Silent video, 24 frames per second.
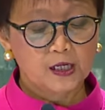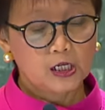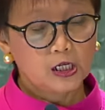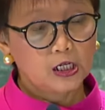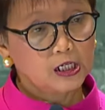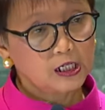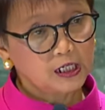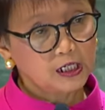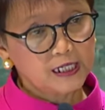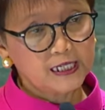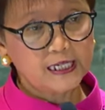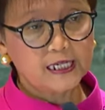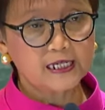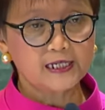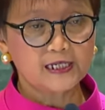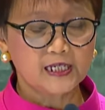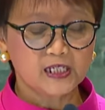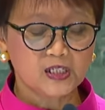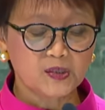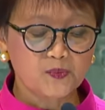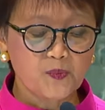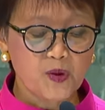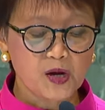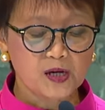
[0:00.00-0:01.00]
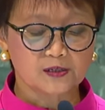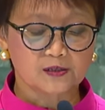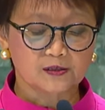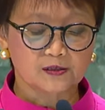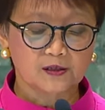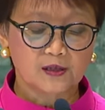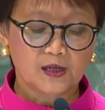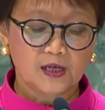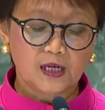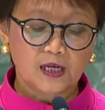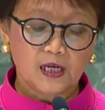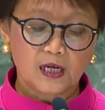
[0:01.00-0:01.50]
Earlier this month,
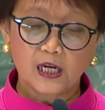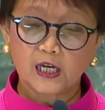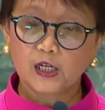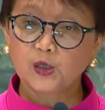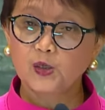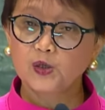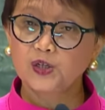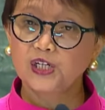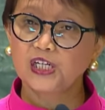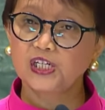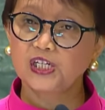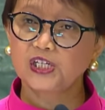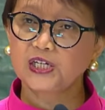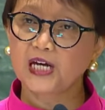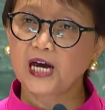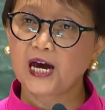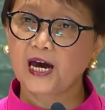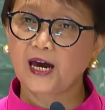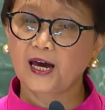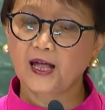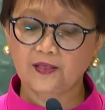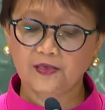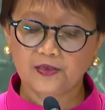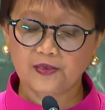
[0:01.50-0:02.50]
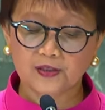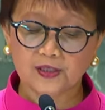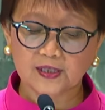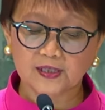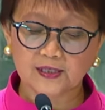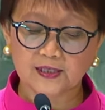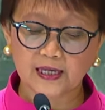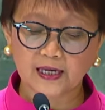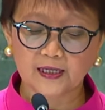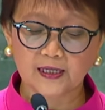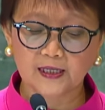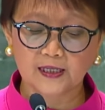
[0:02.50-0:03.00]
Indonesia held the
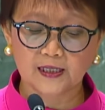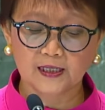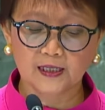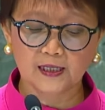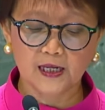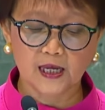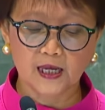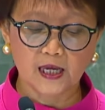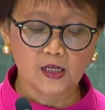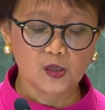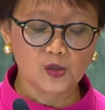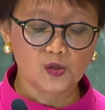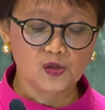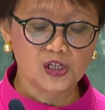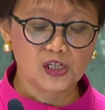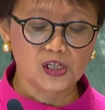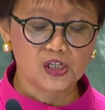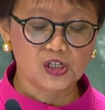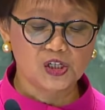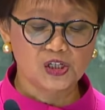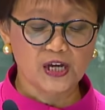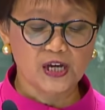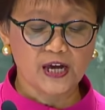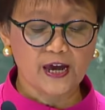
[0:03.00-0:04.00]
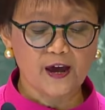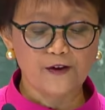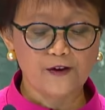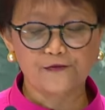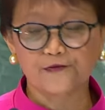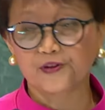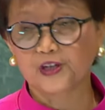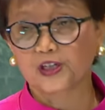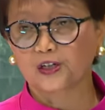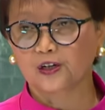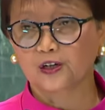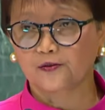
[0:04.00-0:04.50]
second
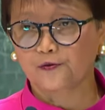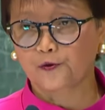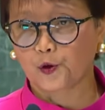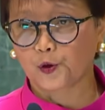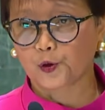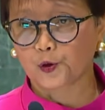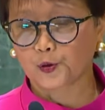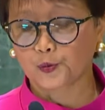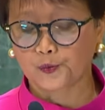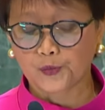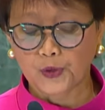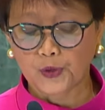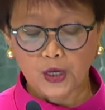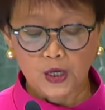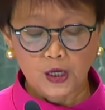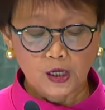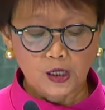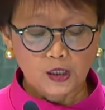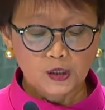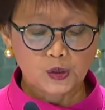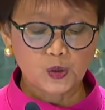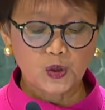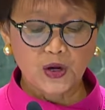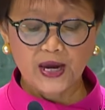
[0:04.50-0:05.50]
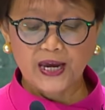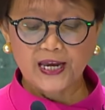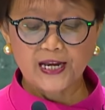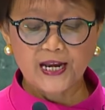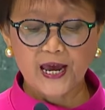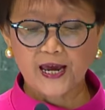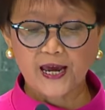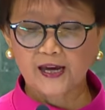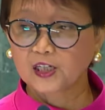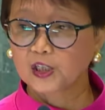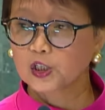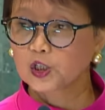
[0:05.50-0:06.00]
Indonesia-Africa Forum to
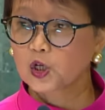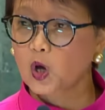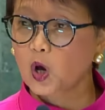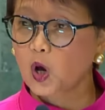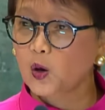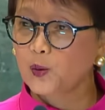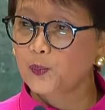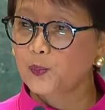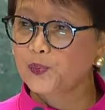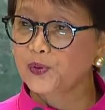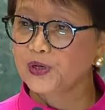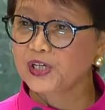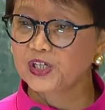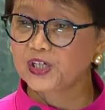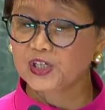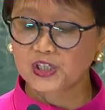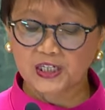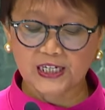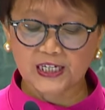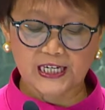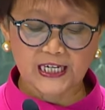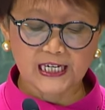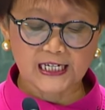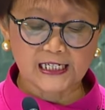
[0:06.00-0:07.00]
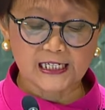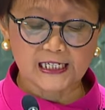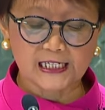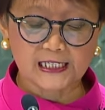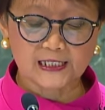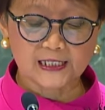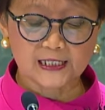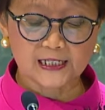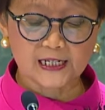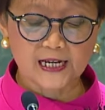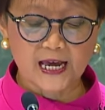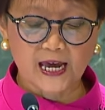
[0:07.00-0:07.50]
enhance cooperation in
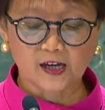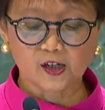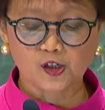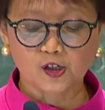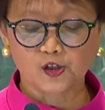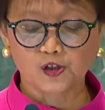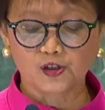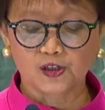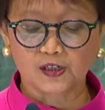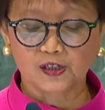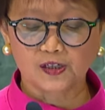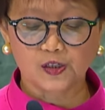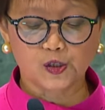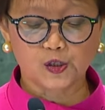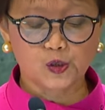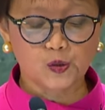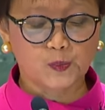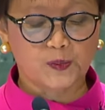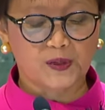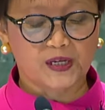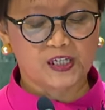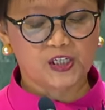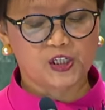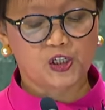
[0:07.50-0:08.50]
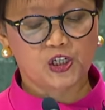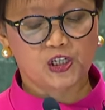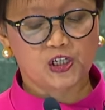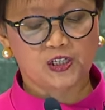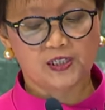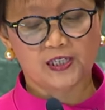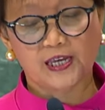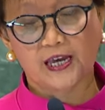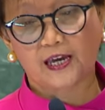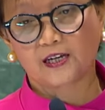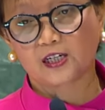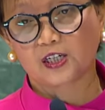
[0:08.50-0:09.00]
international supply chains
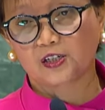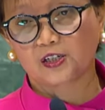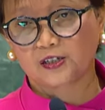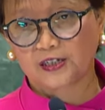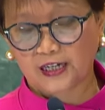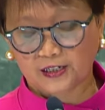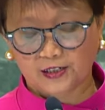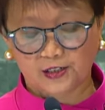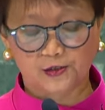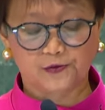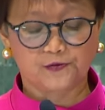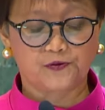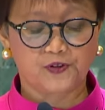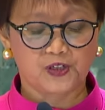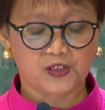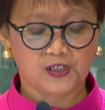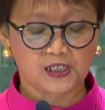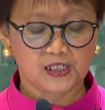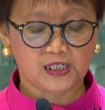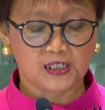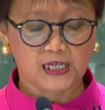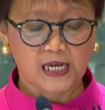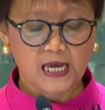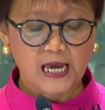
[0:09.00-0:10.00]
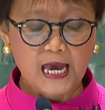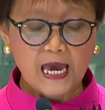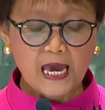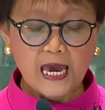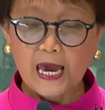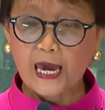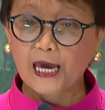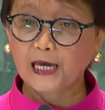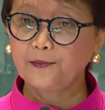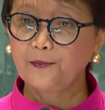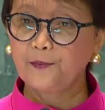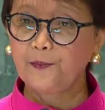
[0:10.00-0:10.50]
and connectivity
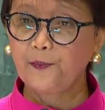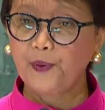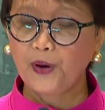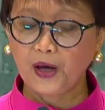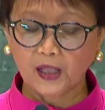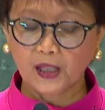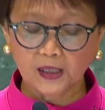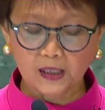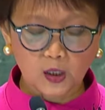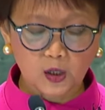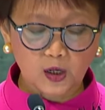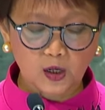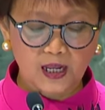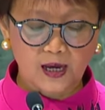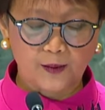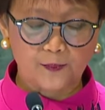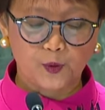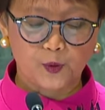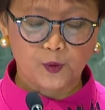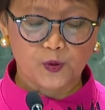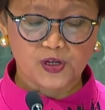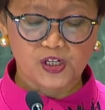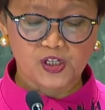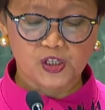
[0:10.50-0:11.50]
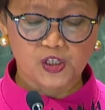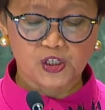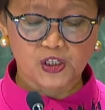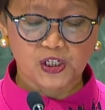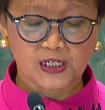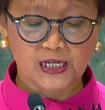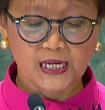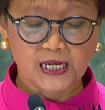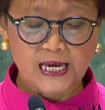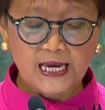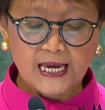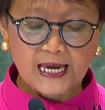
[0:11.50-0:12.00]
and build collaboration
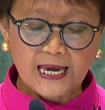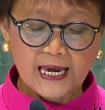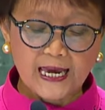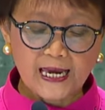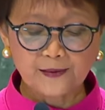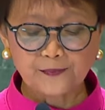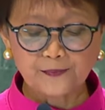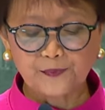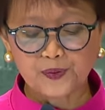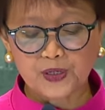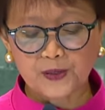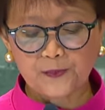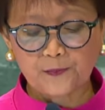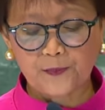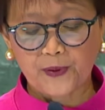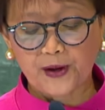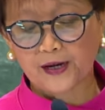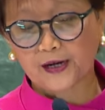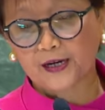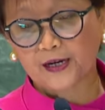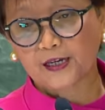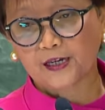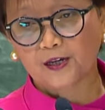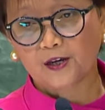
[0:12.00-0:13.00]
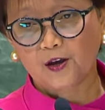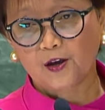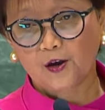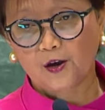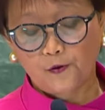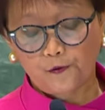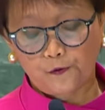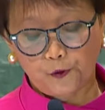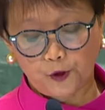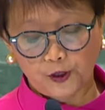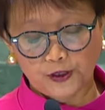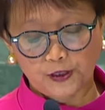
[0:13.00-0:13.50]
in preparing
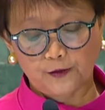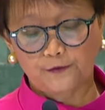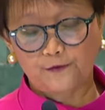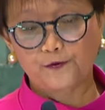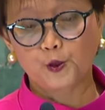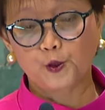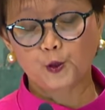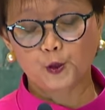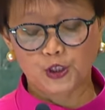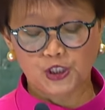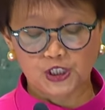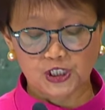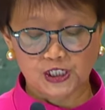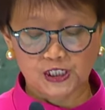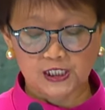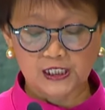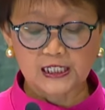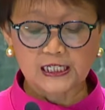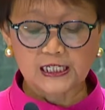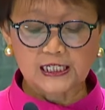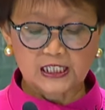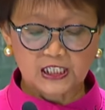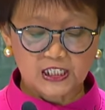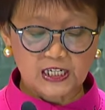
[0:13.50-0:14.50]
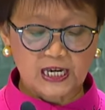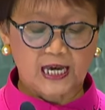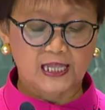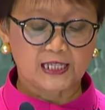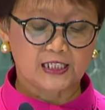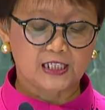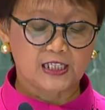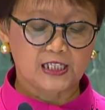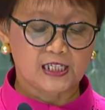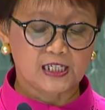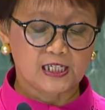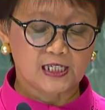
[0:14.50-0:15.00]
for the future
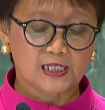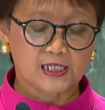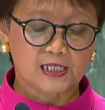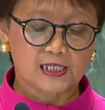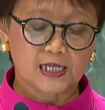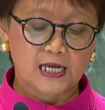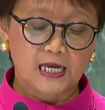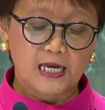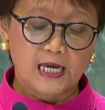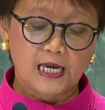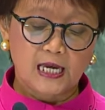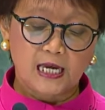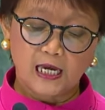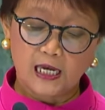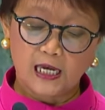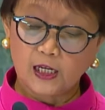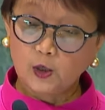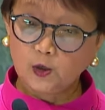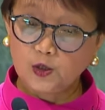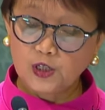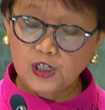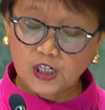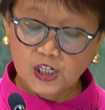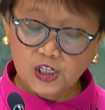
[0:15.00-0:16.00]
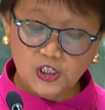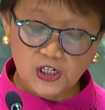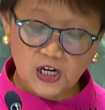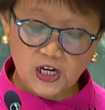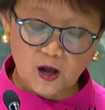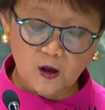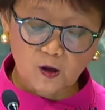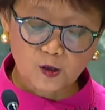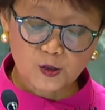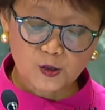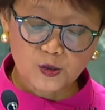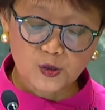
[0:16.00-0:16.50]
challenges. Indonesia
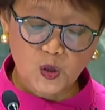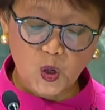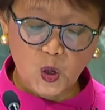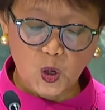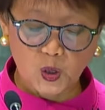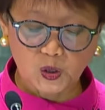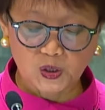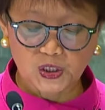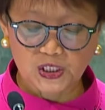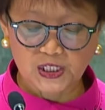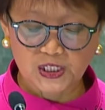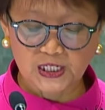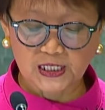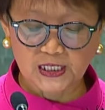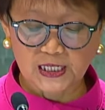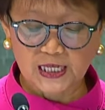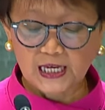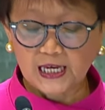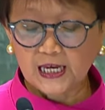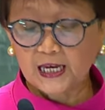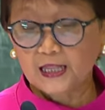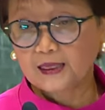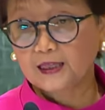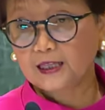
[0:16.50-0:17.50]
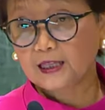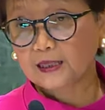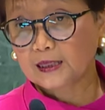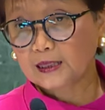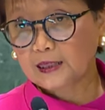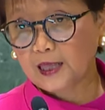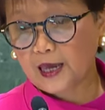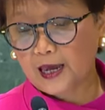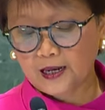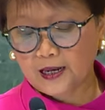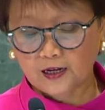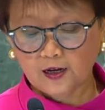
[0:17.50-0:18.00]
also hosted the
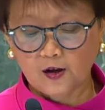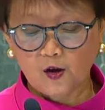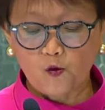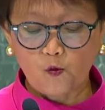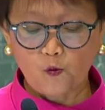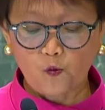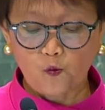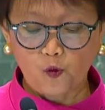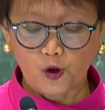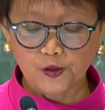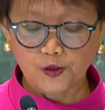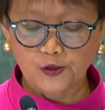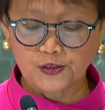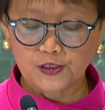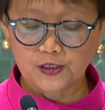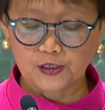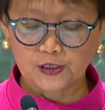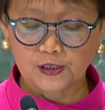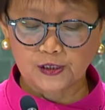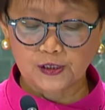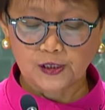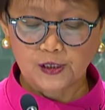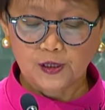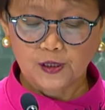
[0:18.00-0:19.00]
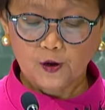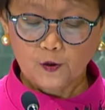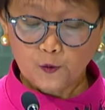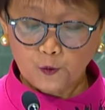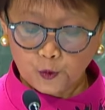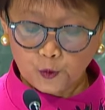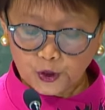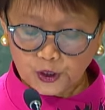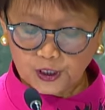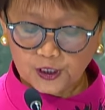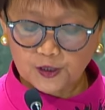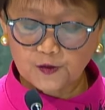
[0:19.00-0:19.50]
10th
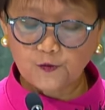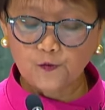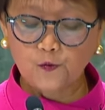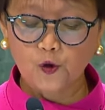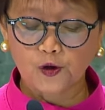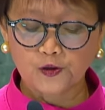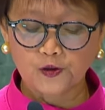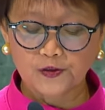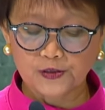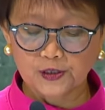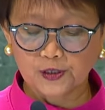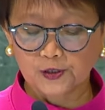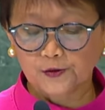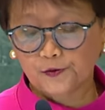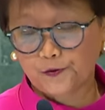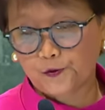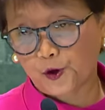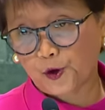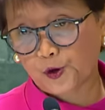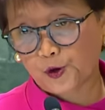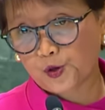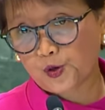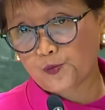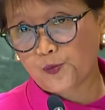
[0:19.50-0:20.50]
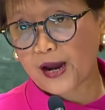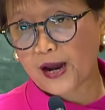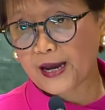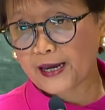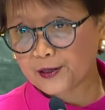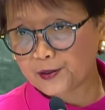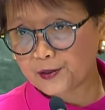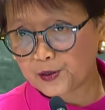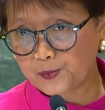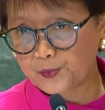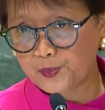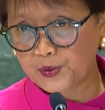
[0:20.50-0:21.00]
World Water Forum,
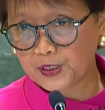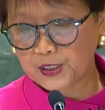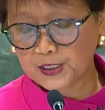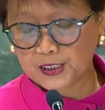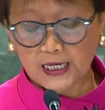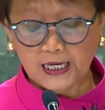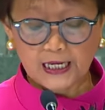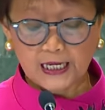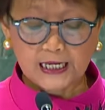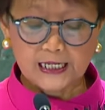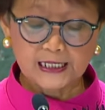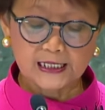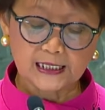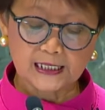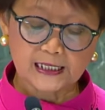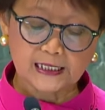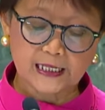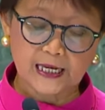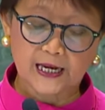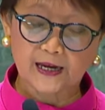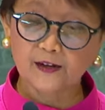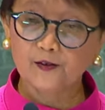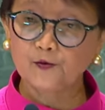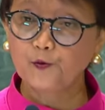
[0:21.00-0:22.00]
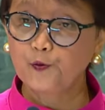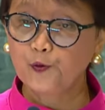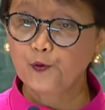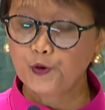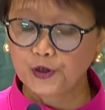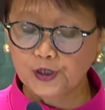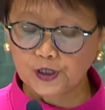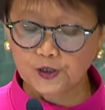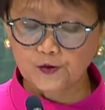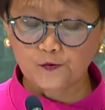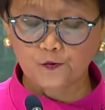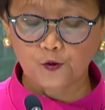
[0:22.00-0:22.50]
the 10th
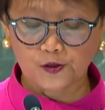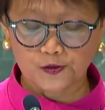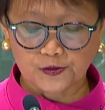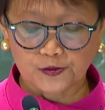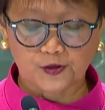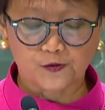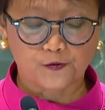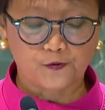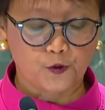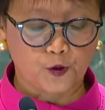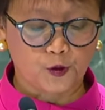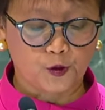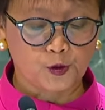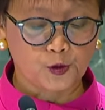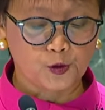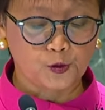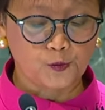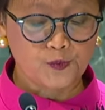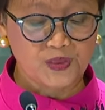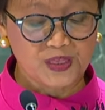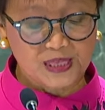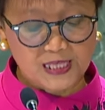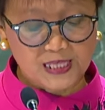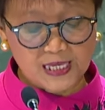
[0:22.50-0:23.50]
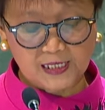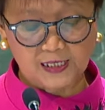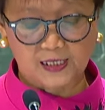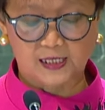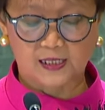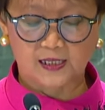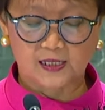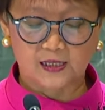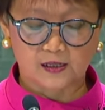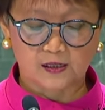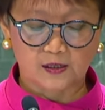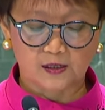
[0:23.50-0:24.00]
World Water Forum this
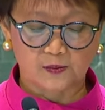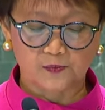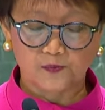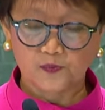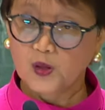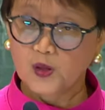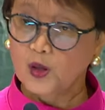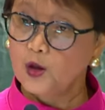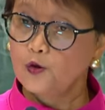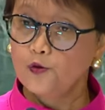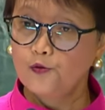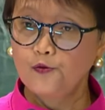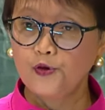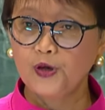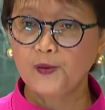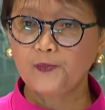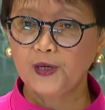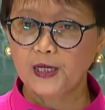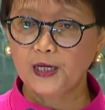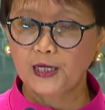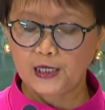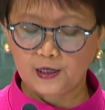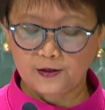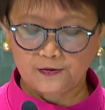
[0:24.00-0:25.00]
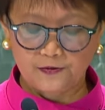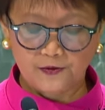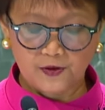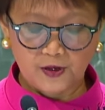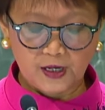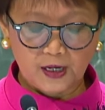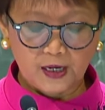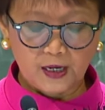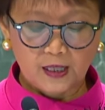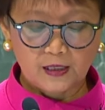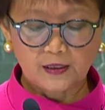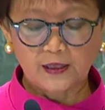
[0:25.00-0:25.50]
year. We believe
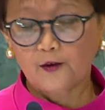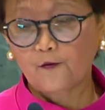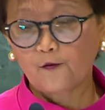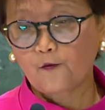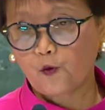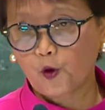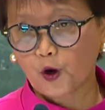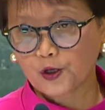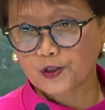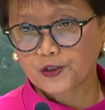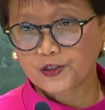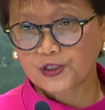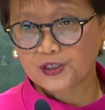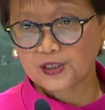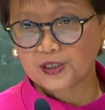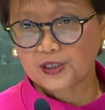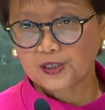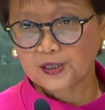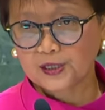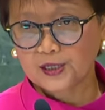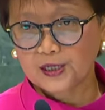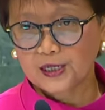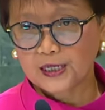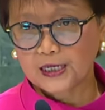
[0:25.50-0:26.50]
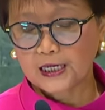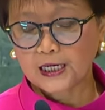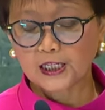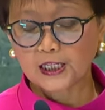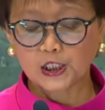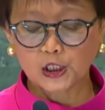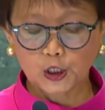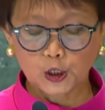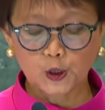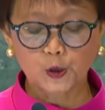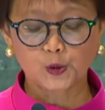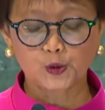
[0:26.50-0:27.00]
that water is a
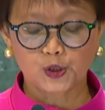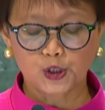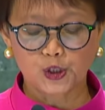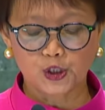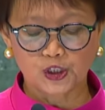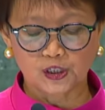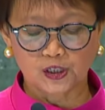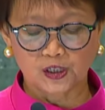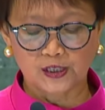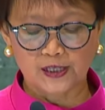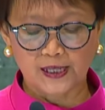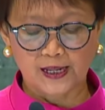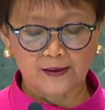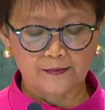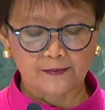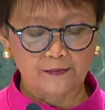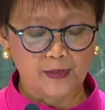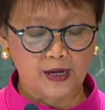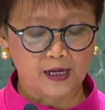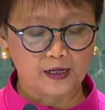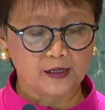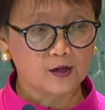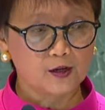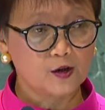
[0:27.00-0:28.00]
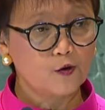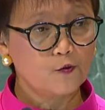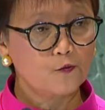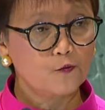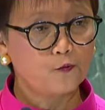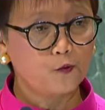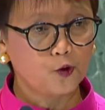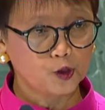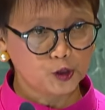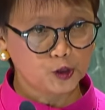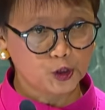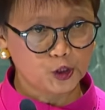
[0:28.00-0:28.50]
crucial element
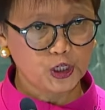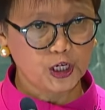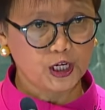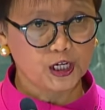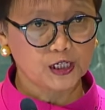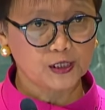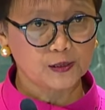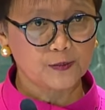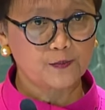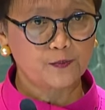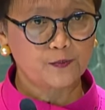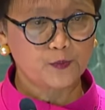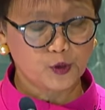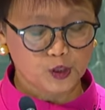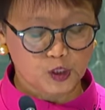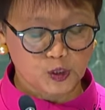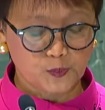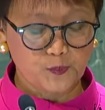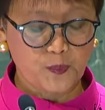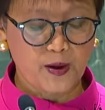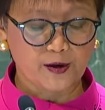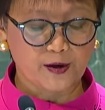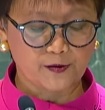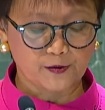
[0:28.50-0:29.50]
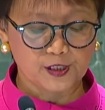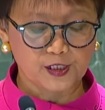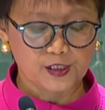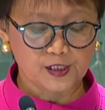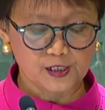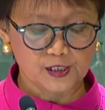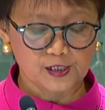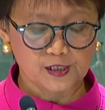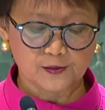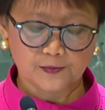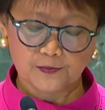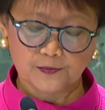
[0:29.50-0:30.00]
for shared
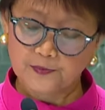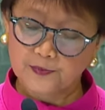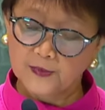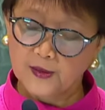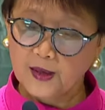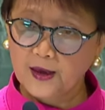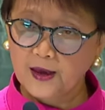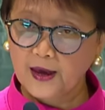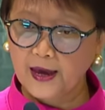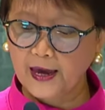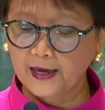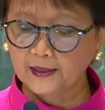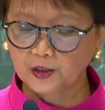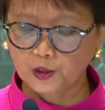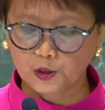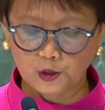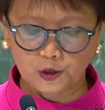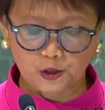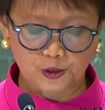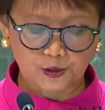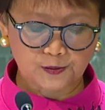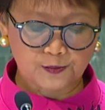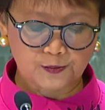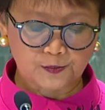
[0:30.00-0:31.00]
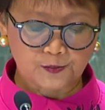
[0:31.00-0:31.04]
prosperity. And third,